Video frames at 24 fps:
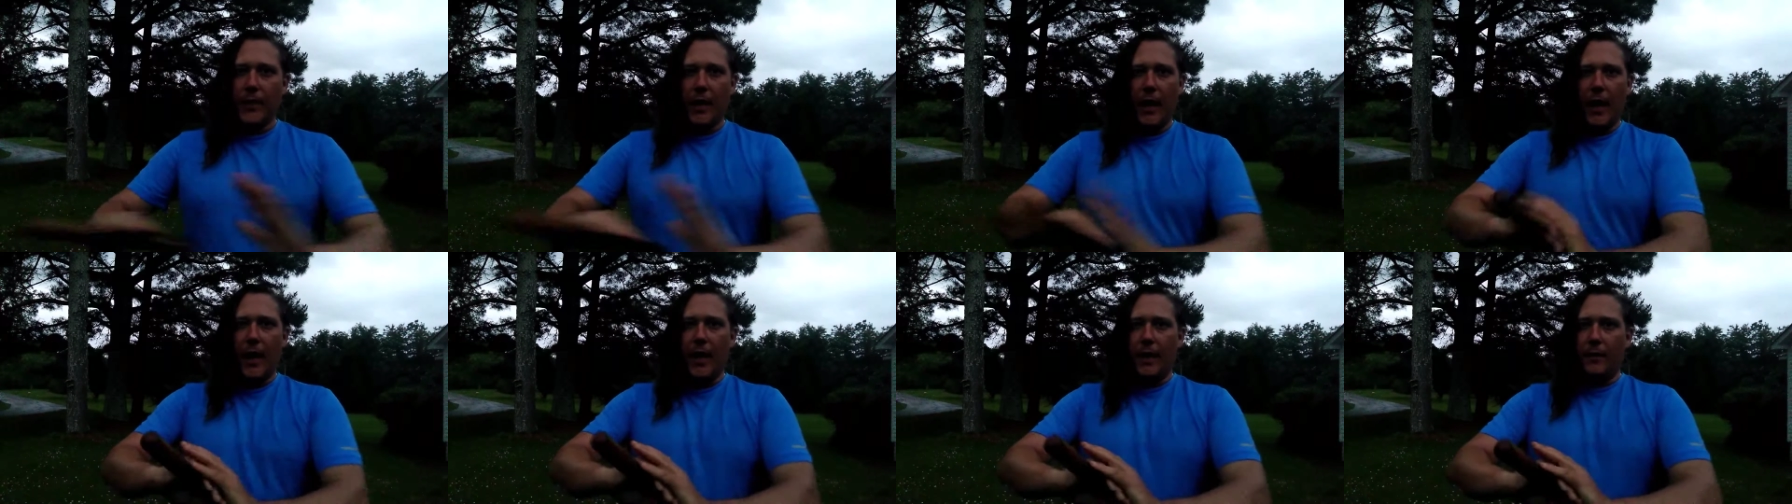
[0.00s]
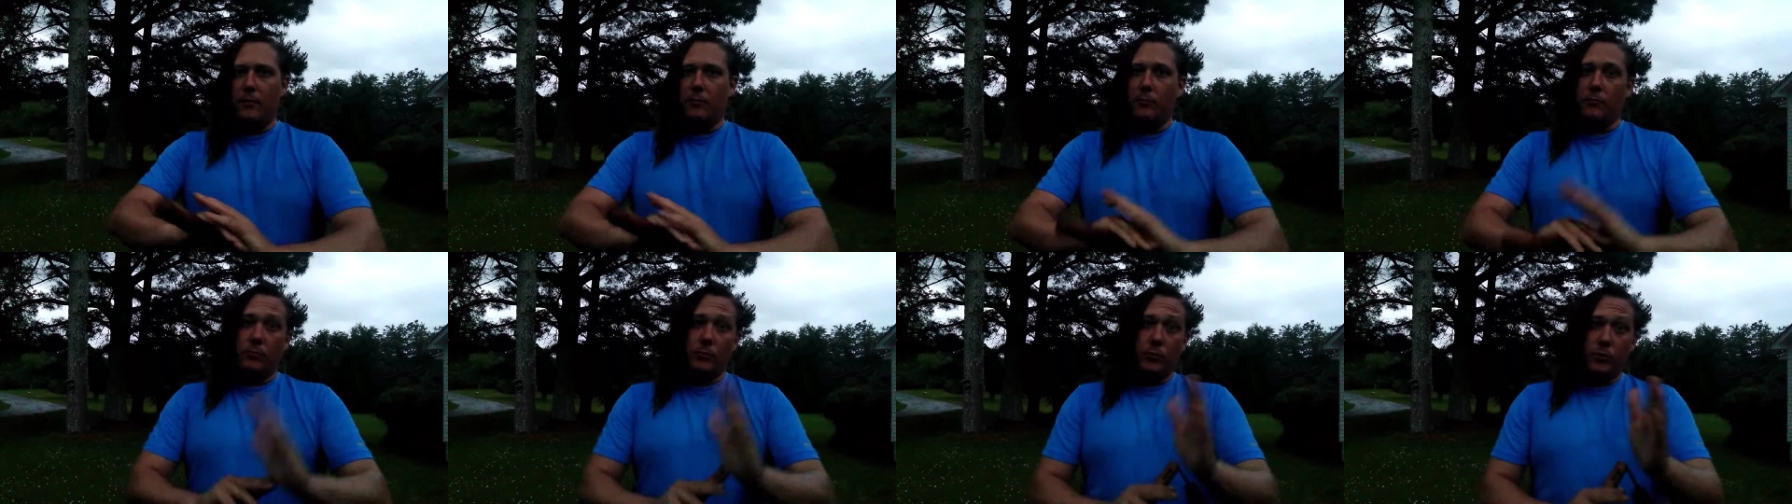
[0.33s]

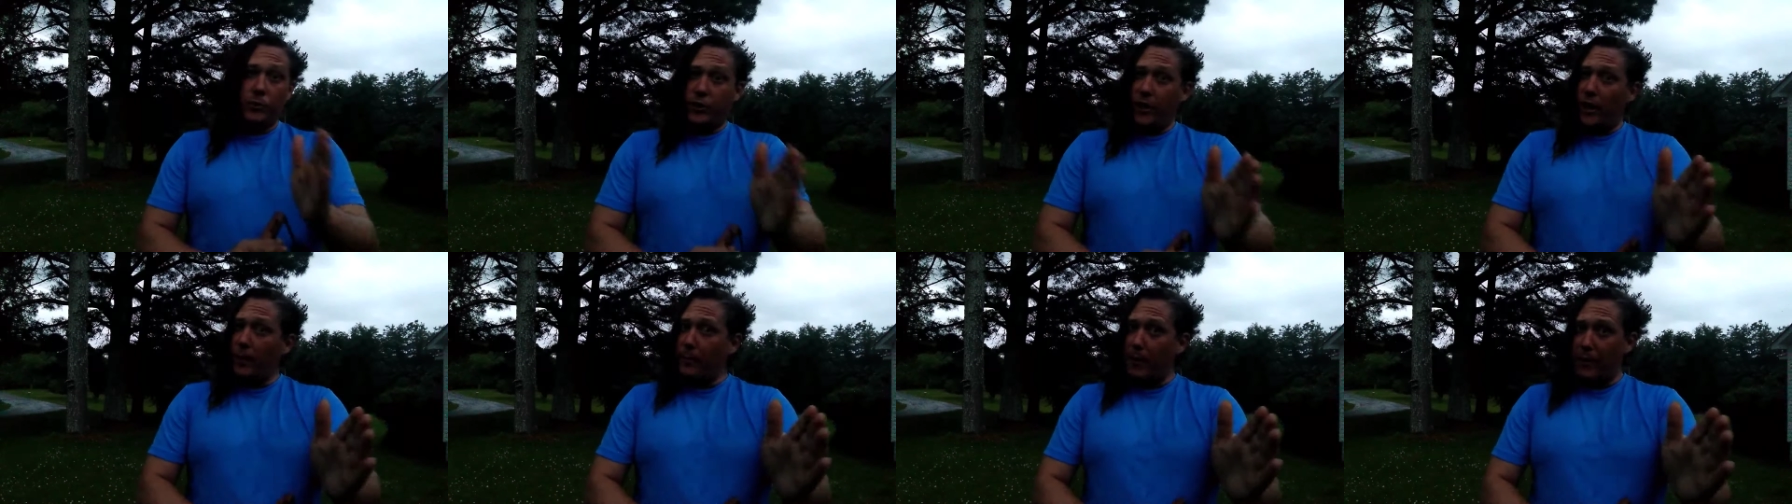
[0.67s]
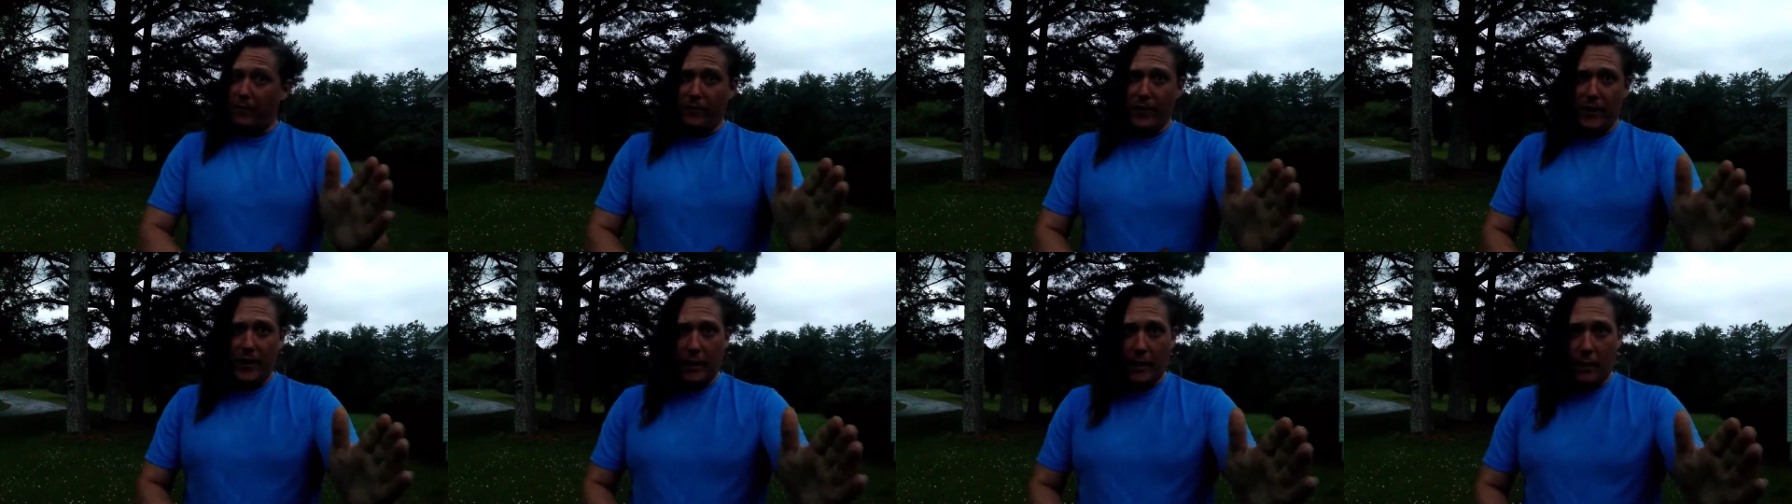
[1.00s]
and share my
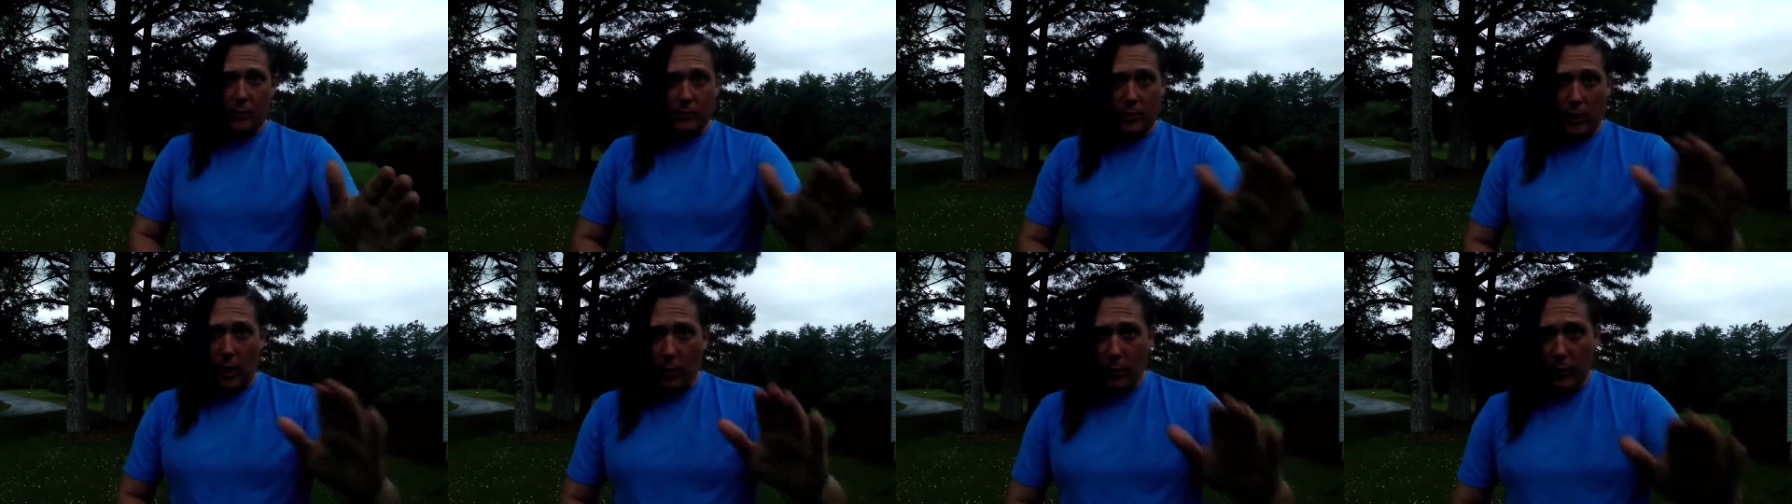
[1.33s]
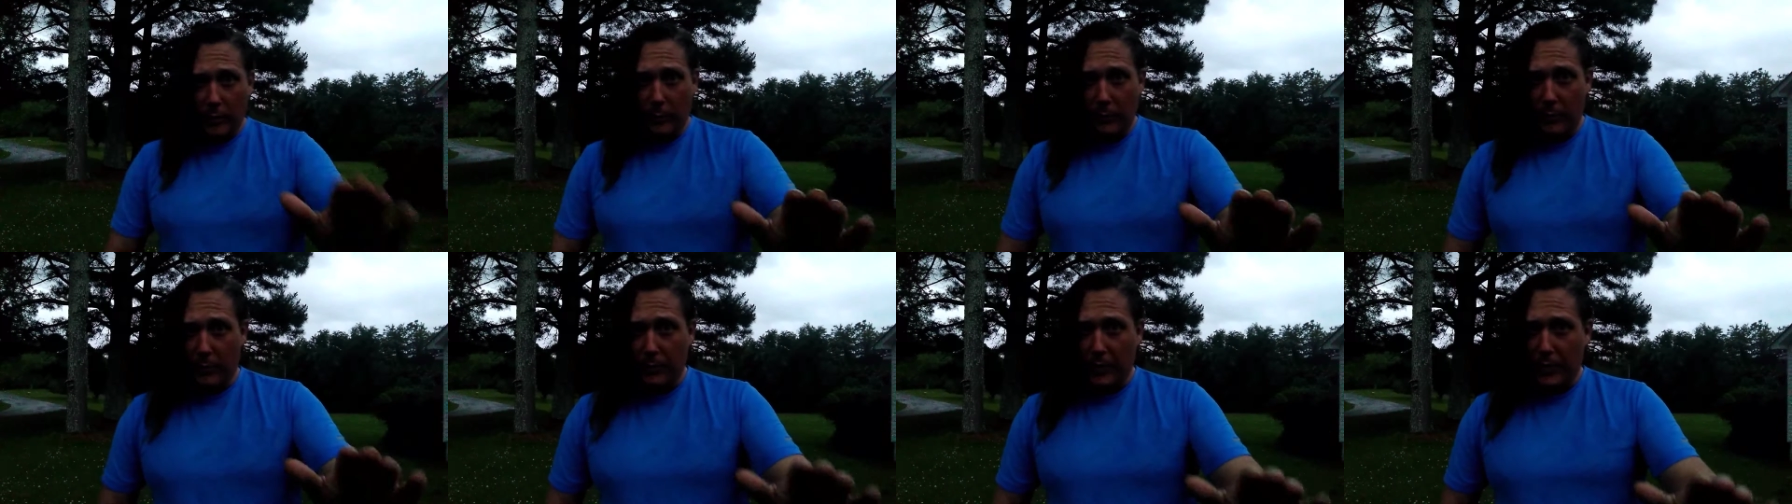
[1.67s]
videos
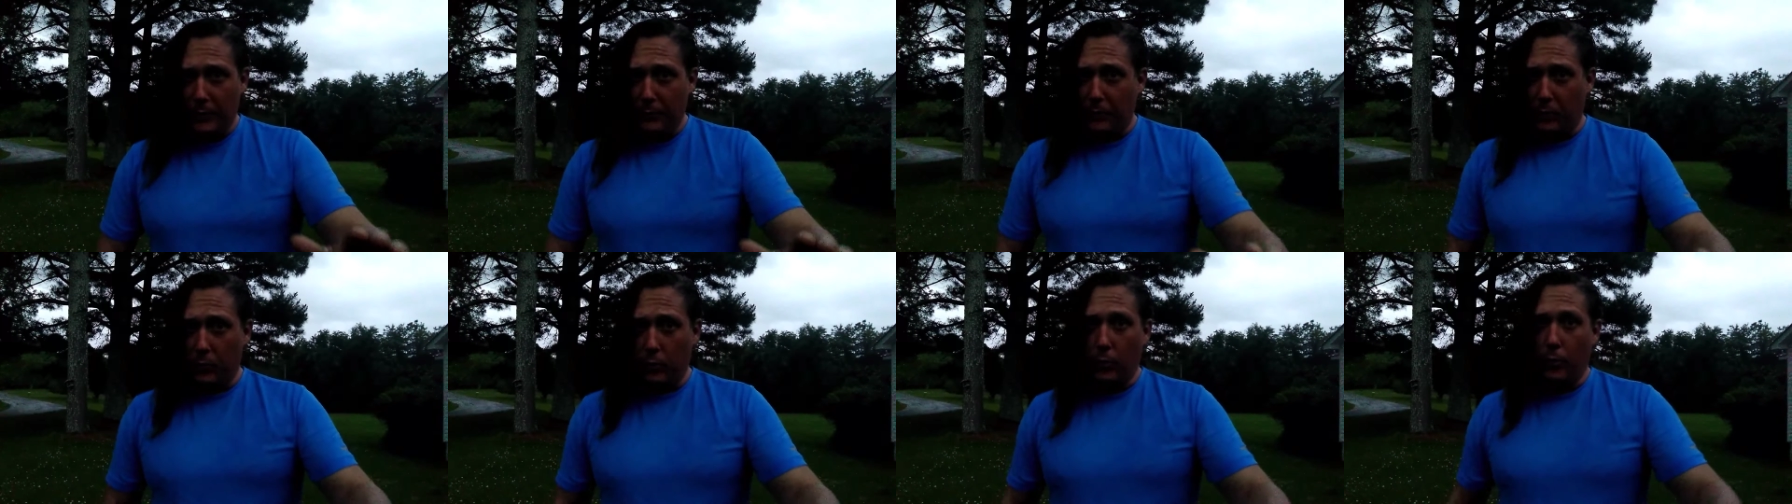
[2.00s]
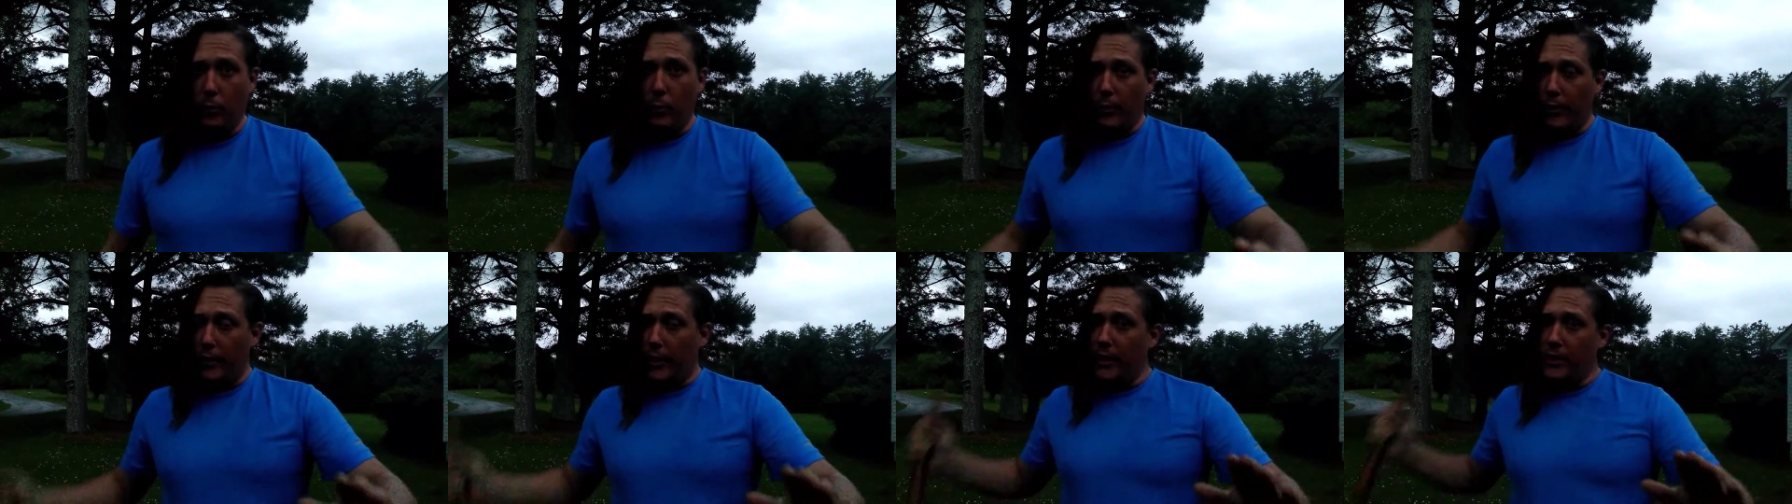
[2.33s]
only with people
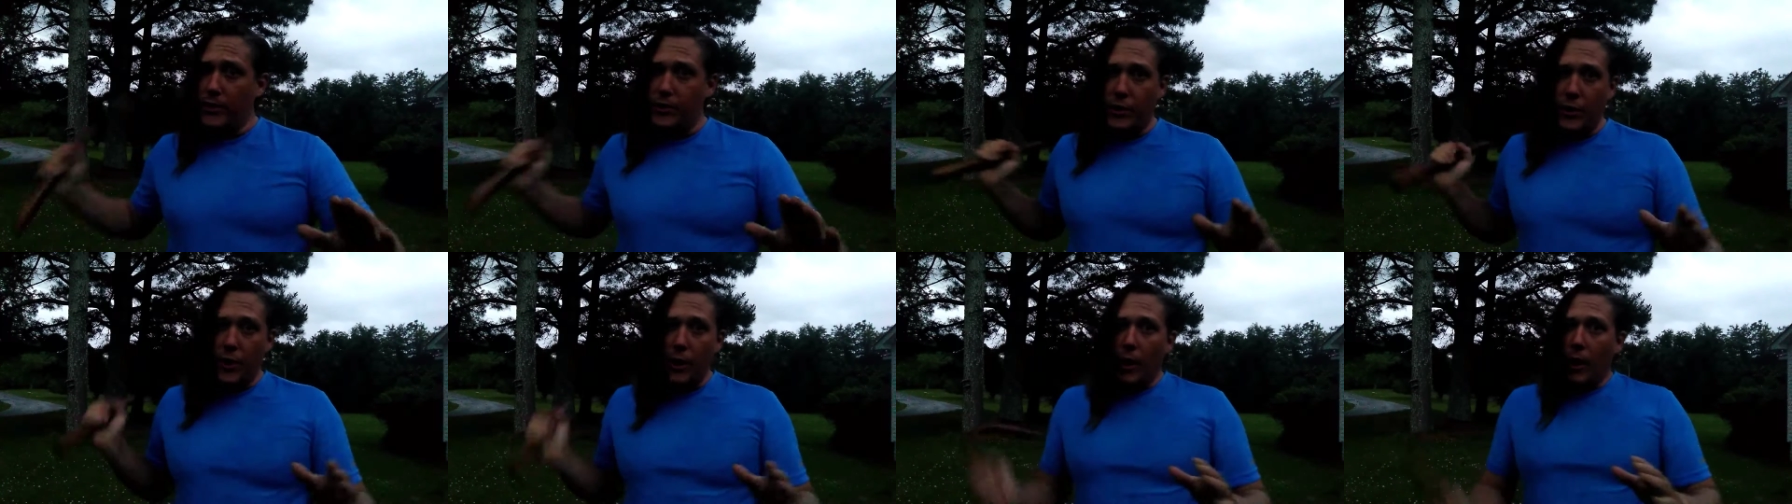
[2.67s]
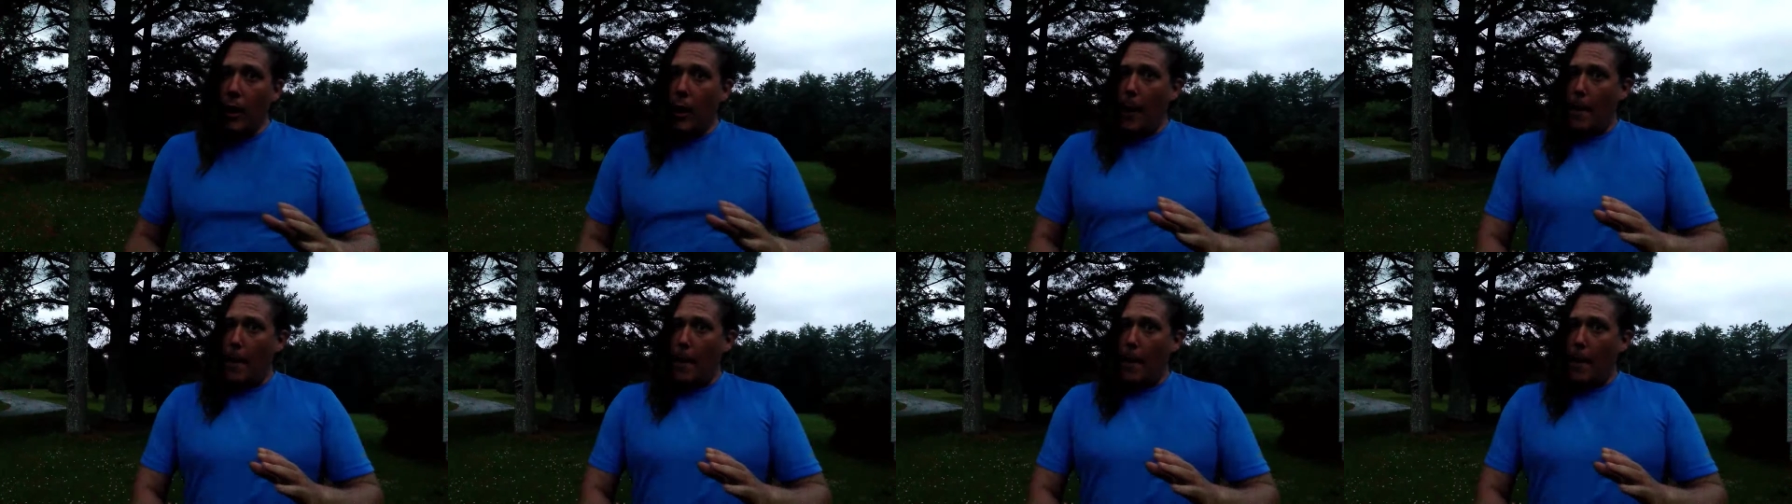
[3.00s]
who are ninja,